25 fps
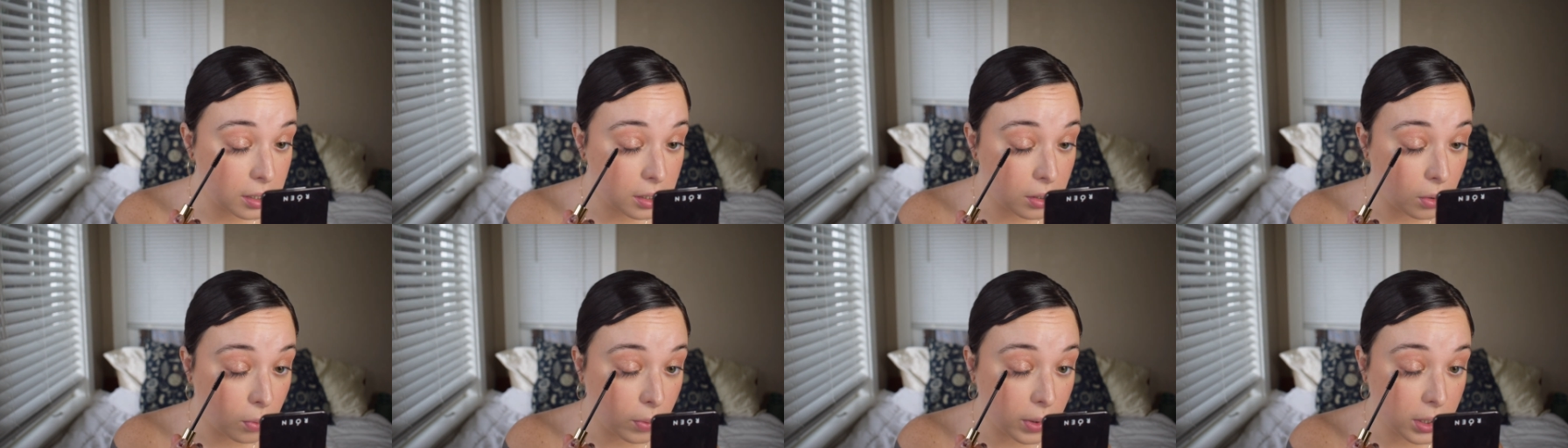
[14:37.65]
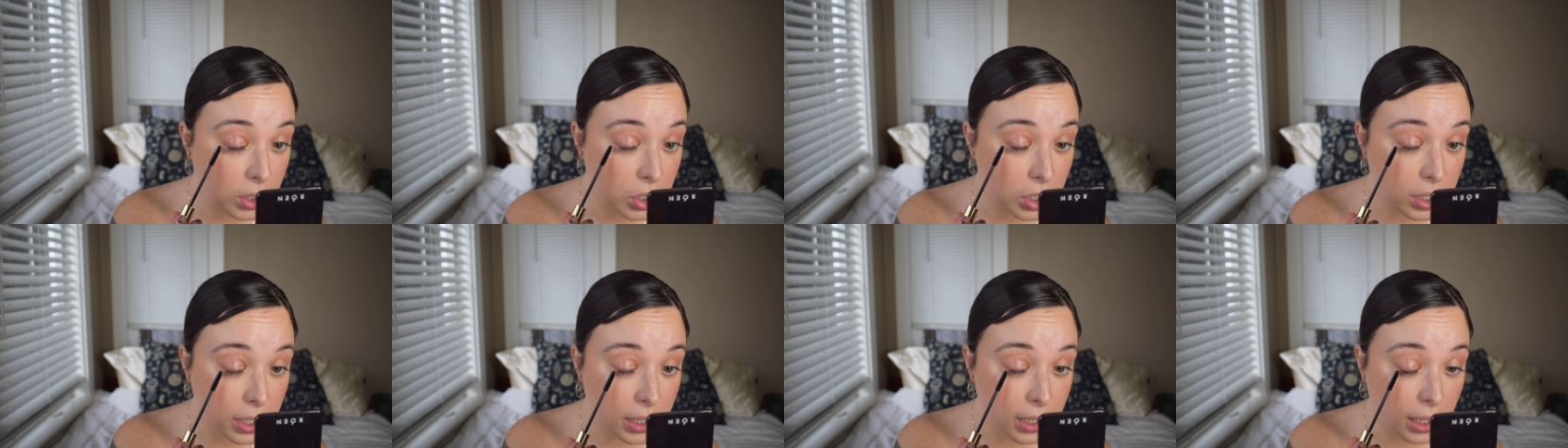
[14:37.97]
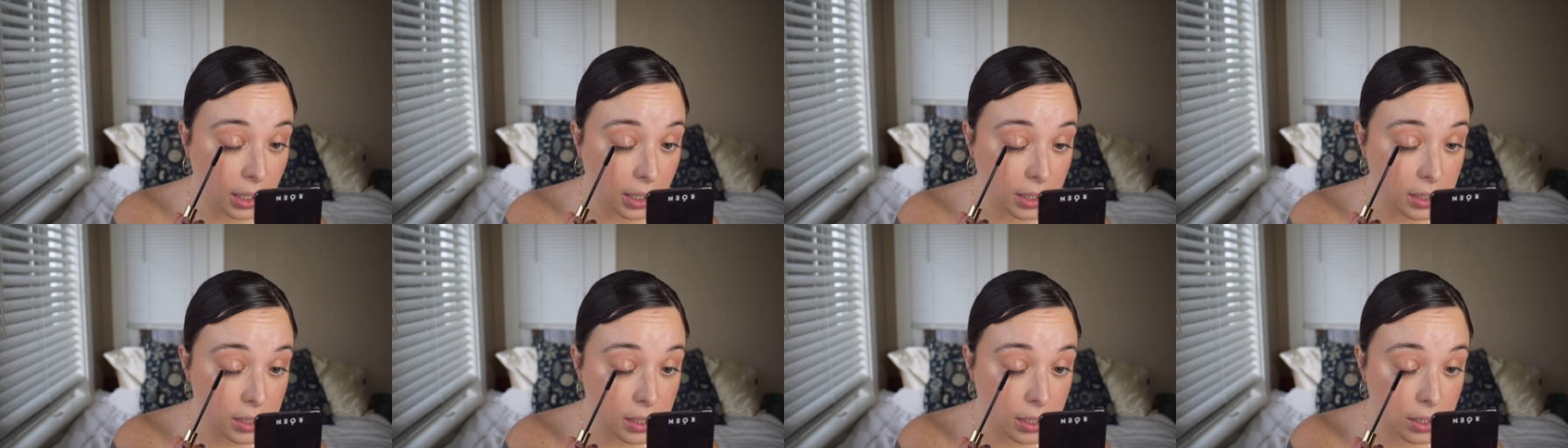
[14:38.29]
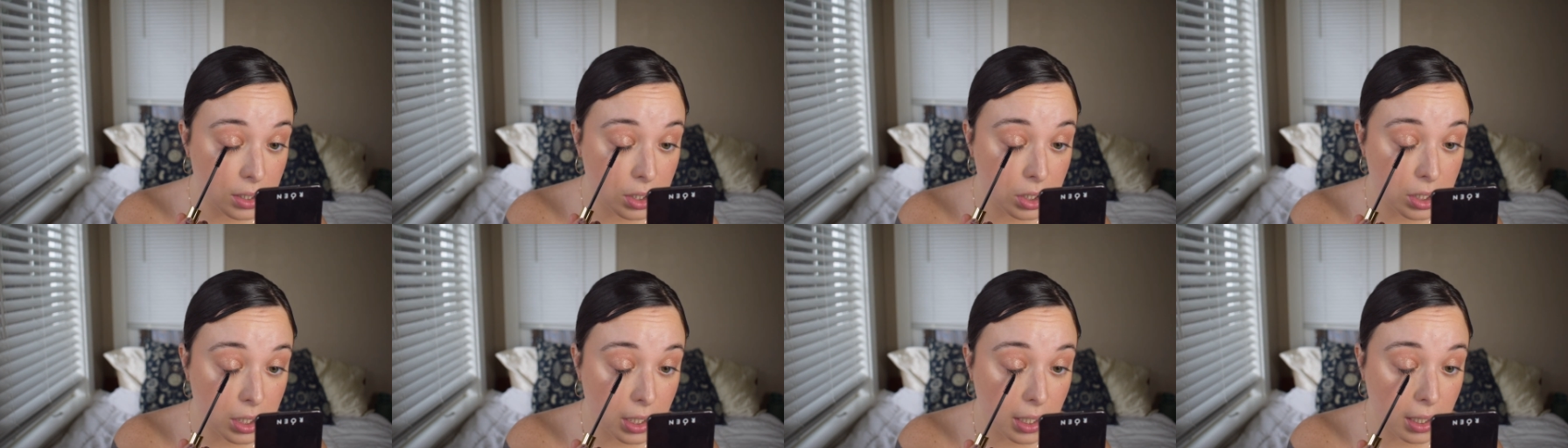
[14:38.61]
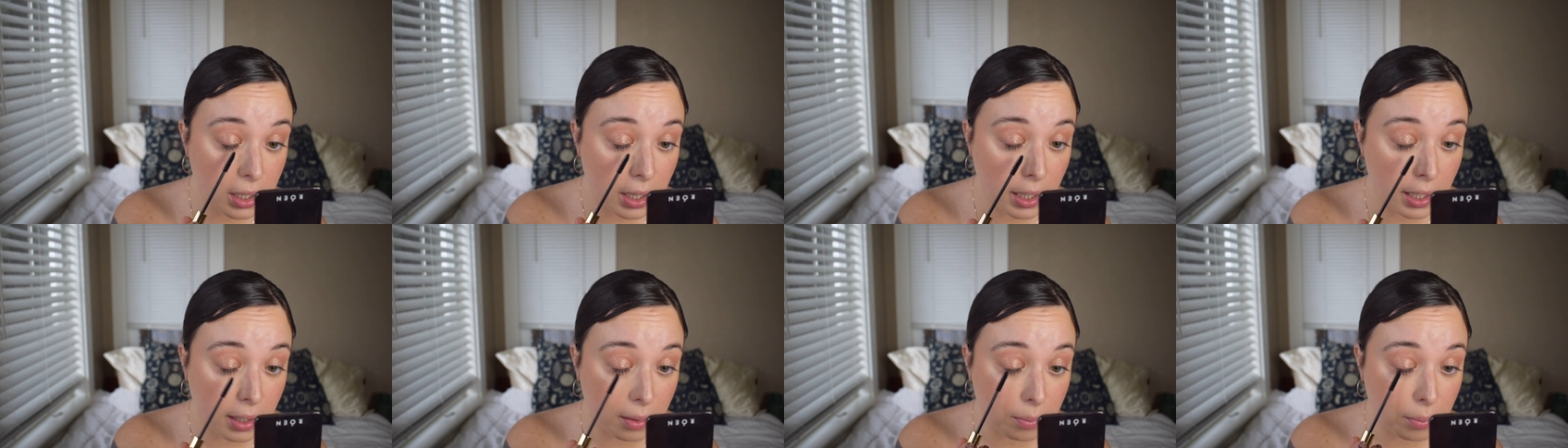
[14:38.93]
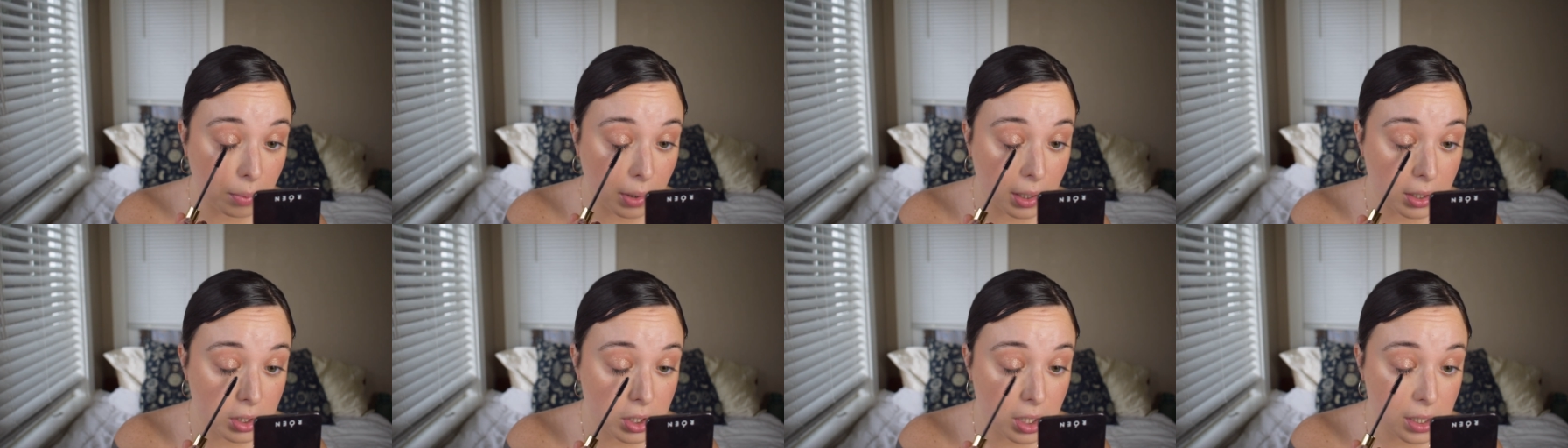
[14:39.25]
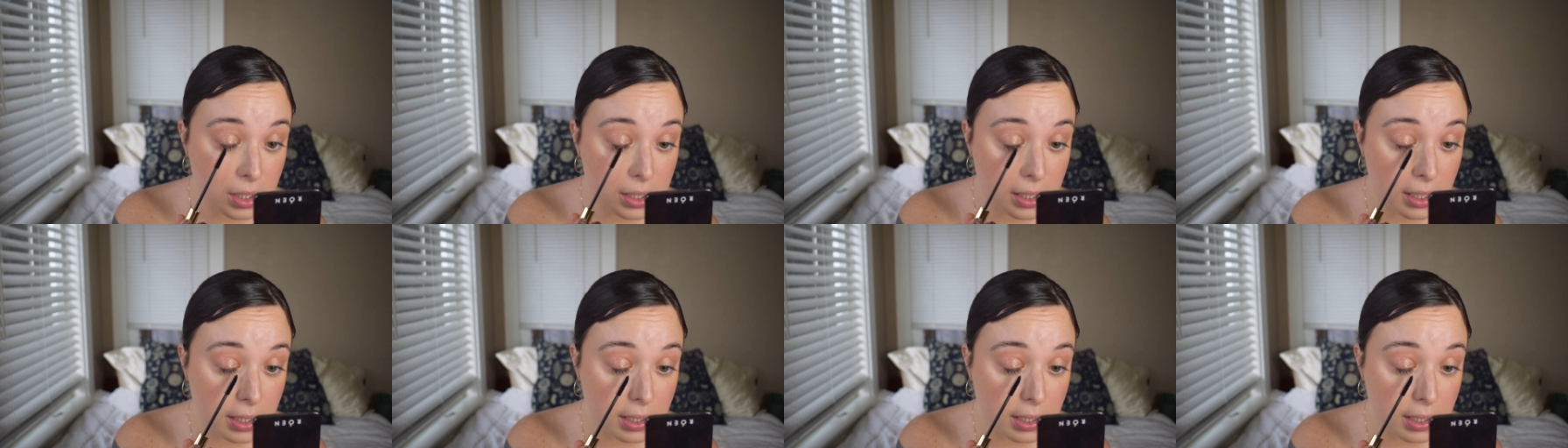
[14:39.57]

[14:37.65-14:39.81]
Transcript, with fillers: So what she does is she like brushes